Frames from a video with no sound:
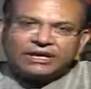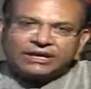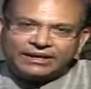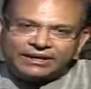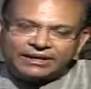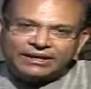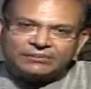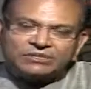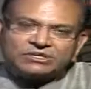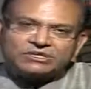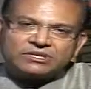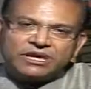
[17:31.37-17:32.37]
Clearly,
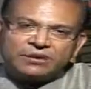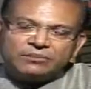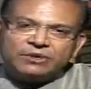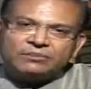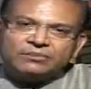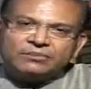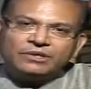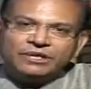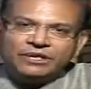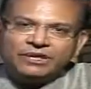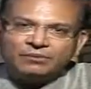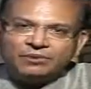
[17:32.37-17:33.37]
Mr. Chidambaram did
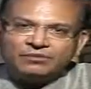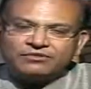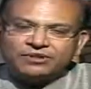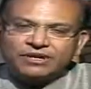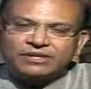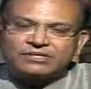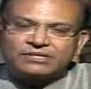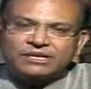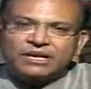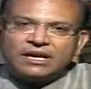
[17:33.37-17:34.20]
a number of things